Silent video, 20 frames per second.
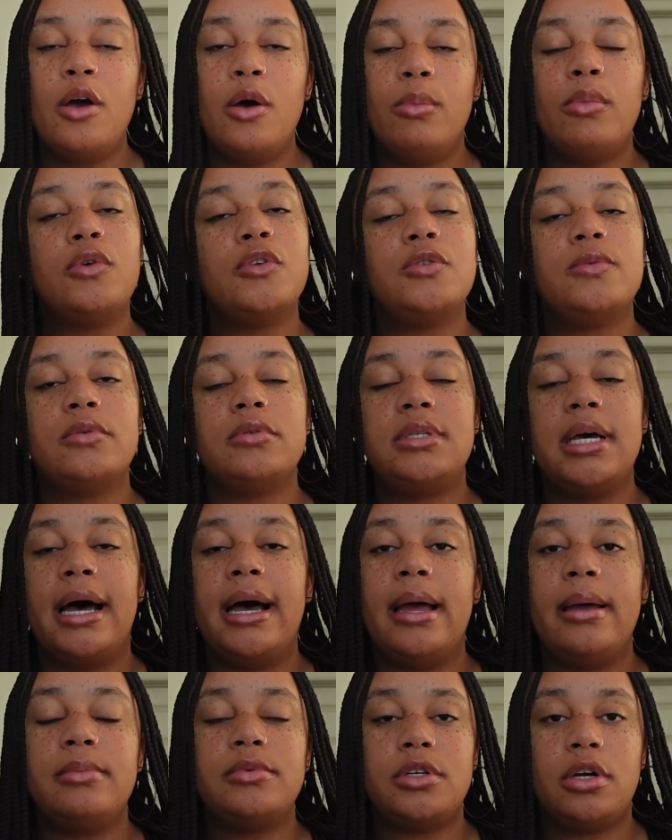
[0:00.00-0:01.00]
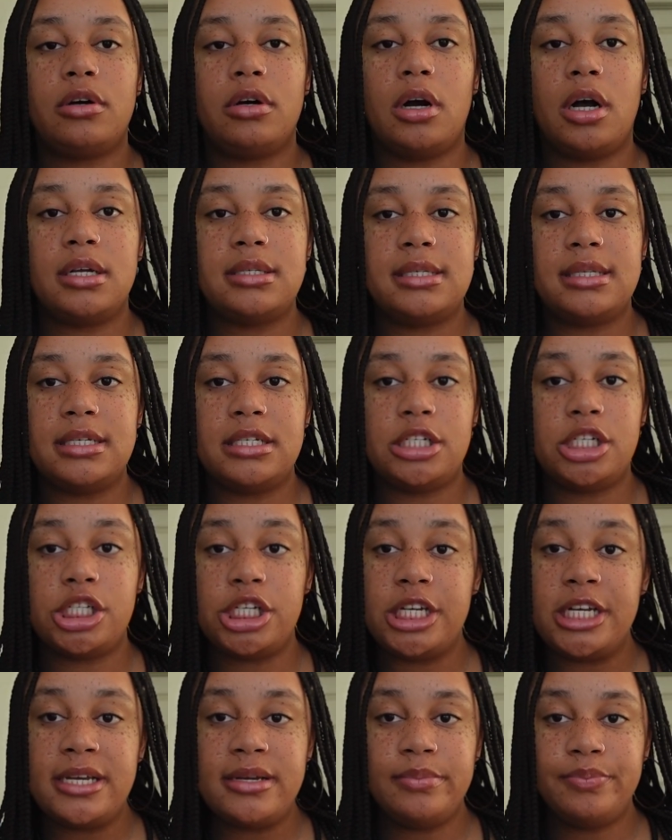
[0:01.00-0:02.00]
multiple times across the
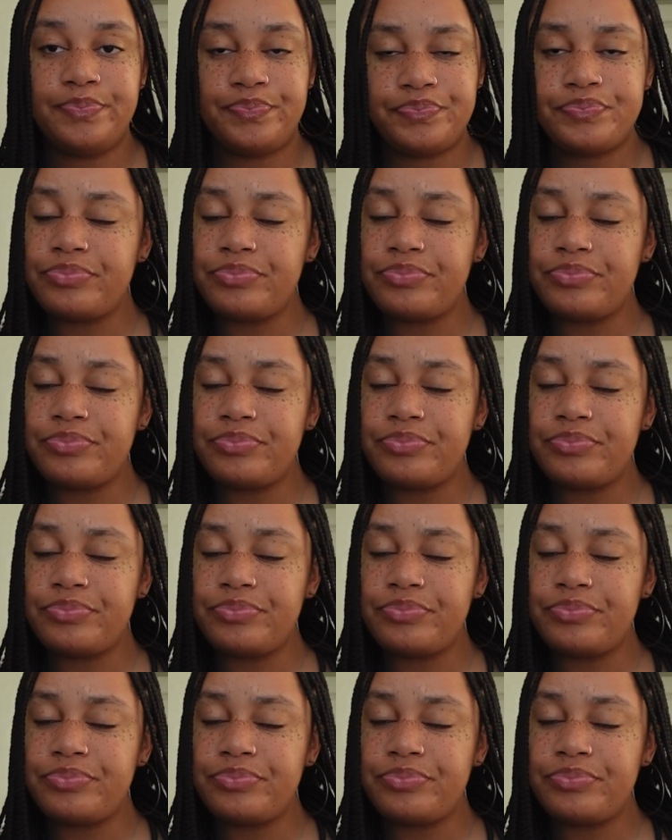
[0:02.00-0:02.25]
sheet.